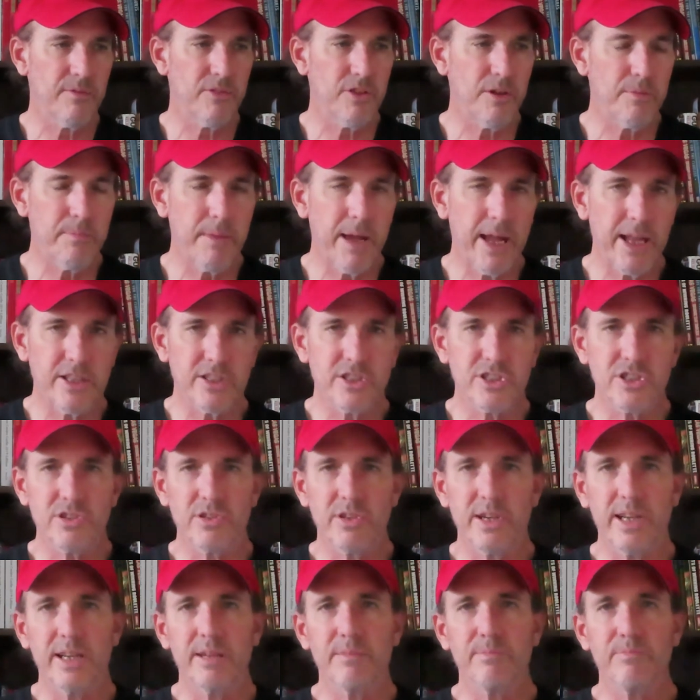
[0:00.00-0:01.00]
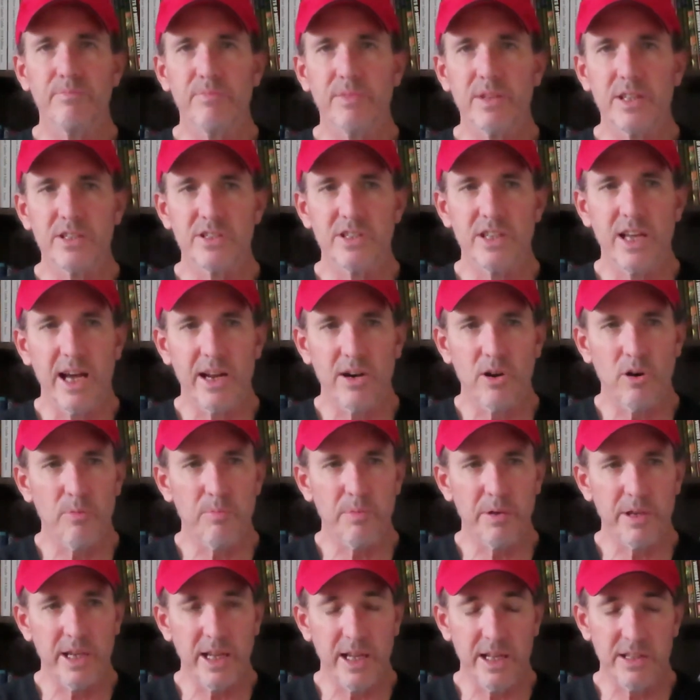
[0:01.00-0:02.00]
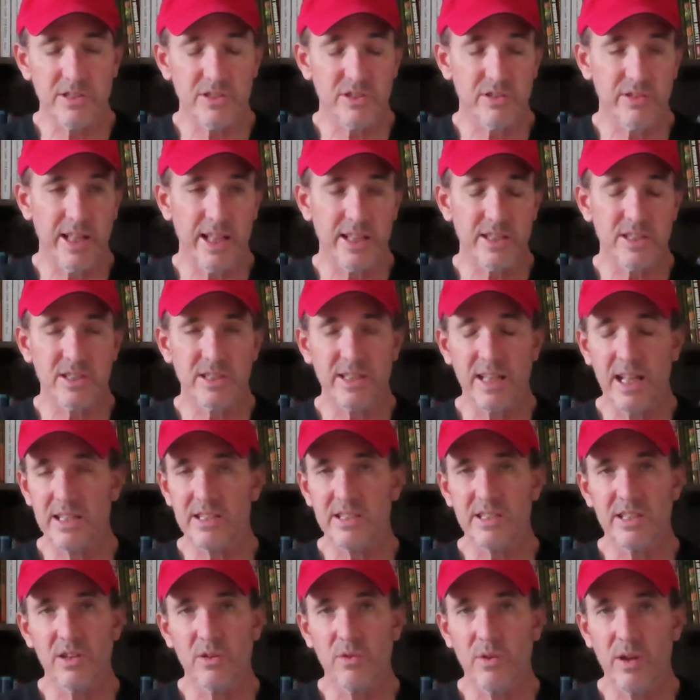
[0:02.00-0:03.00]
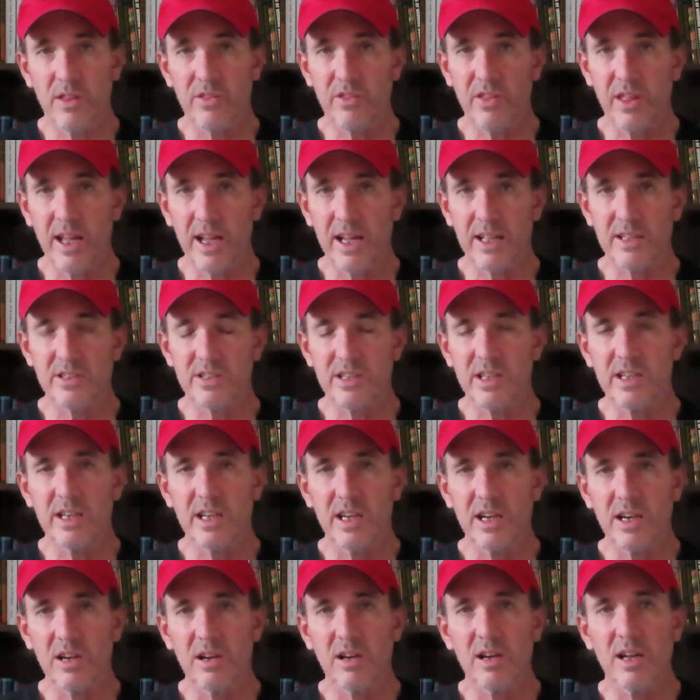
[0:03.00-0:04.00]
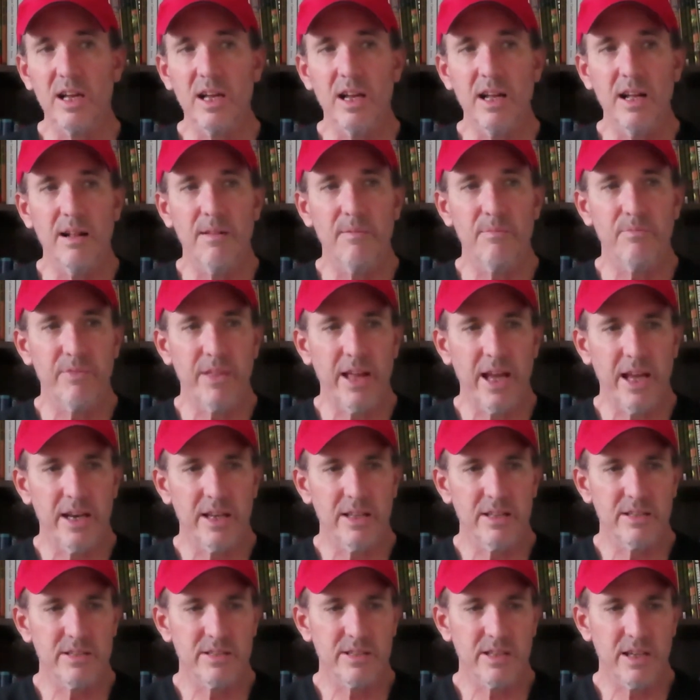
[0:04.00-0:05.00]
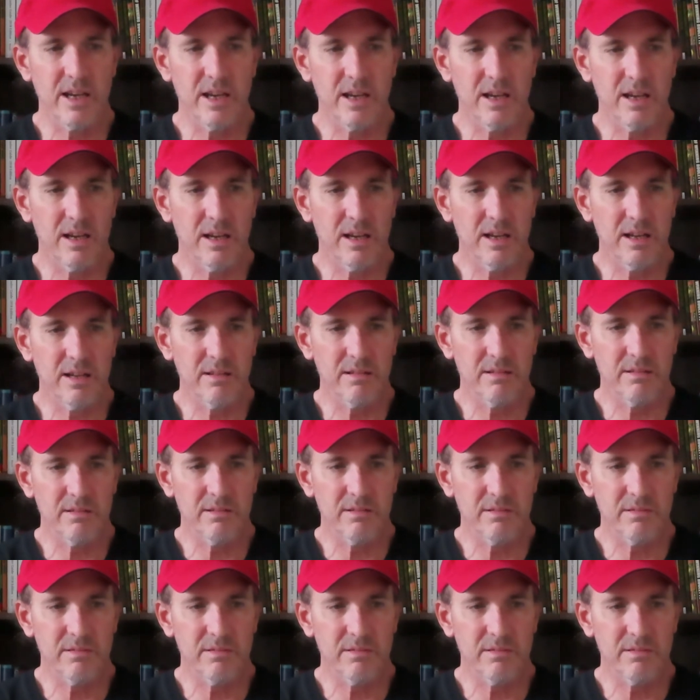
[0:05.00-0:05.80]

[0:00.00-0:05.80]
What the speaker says: Main Street. It's not open yet, so that's the only thing that's in here that is not